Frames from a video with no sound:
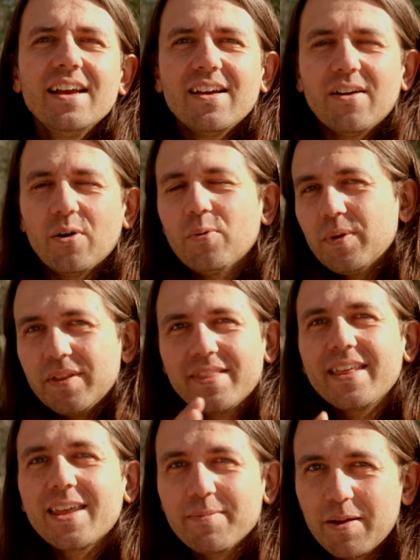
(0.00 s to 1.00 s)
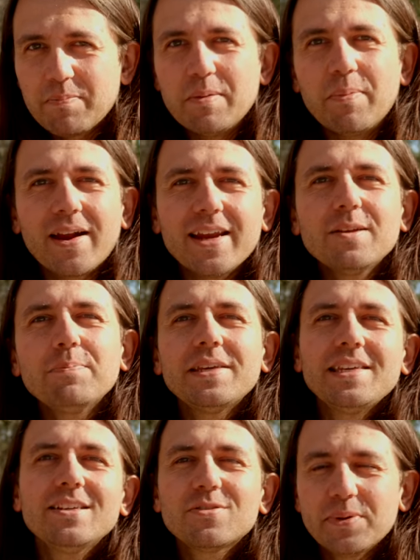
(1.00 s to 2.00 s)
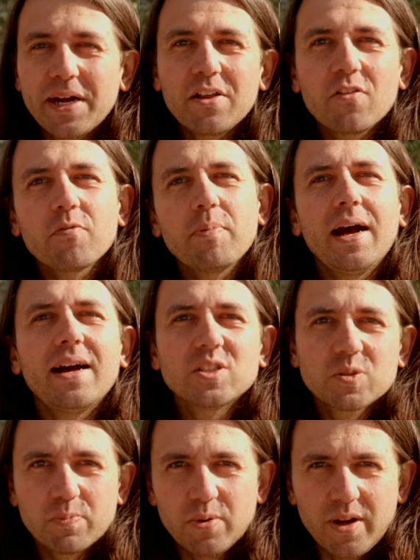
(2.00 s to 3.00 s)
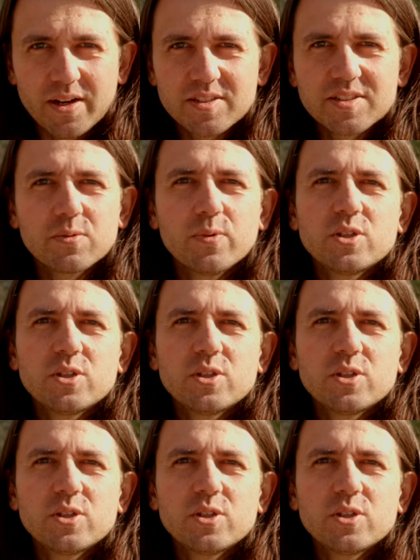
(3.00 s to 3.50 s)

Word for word: or we think it might be bright, P12 Pons Brooks,